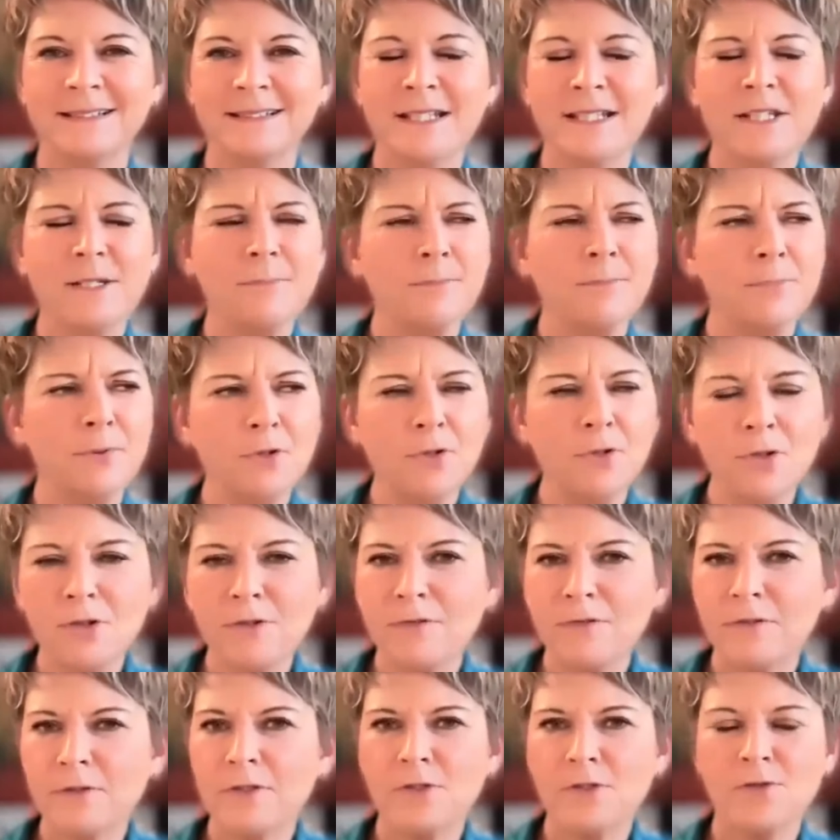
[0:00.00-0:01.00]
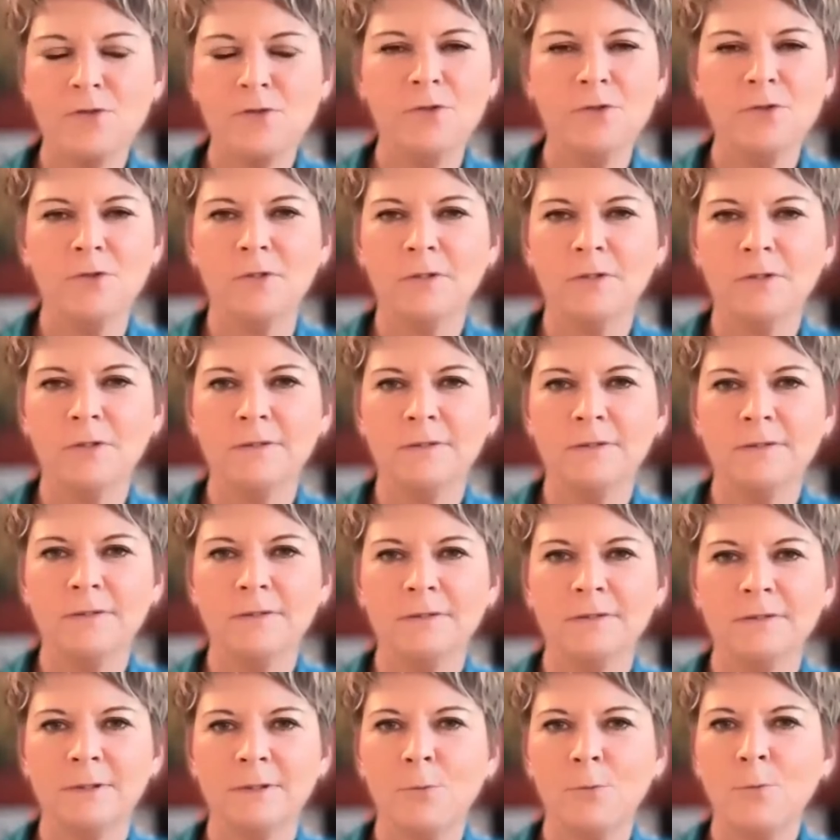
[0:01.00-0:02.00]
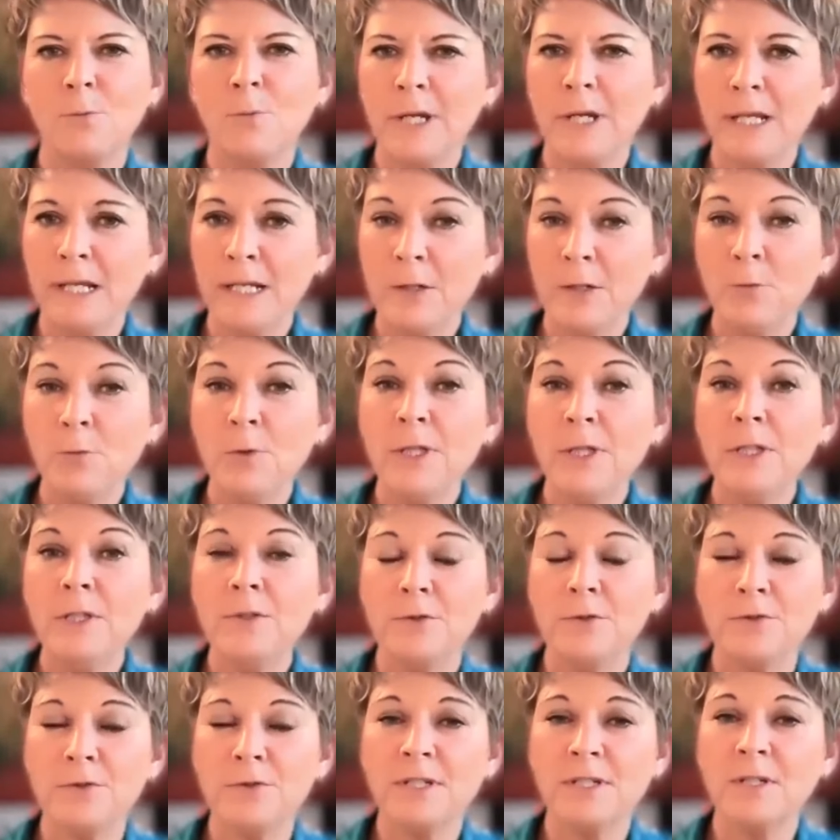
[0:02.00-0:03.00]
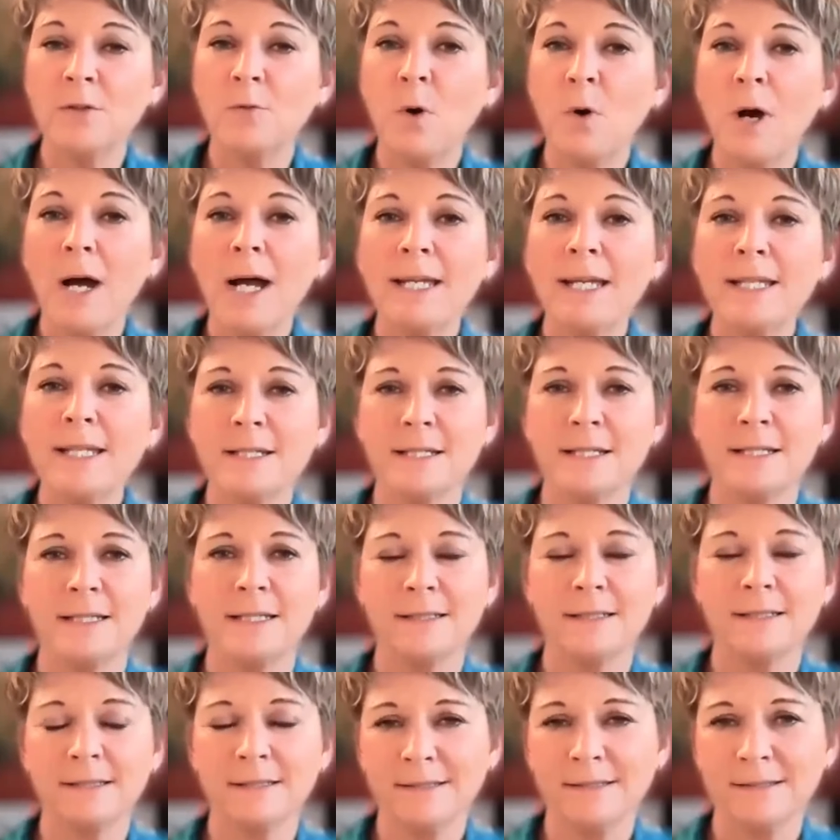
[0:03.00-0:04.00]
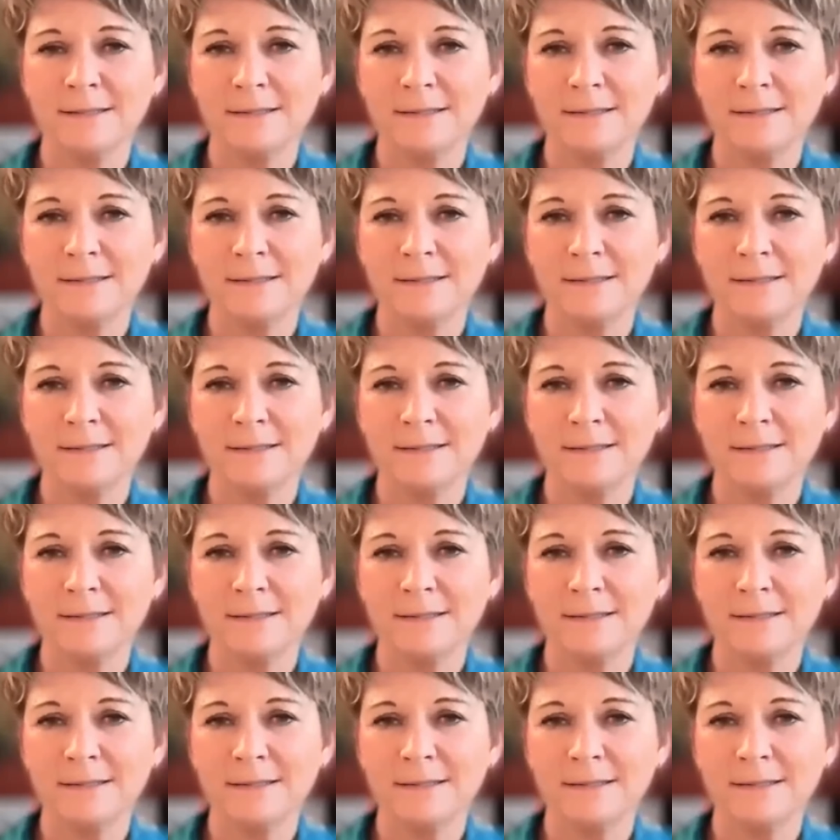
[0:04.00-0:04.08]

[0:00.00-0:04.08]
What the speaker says: It's a beautiful tool when we use it wisely.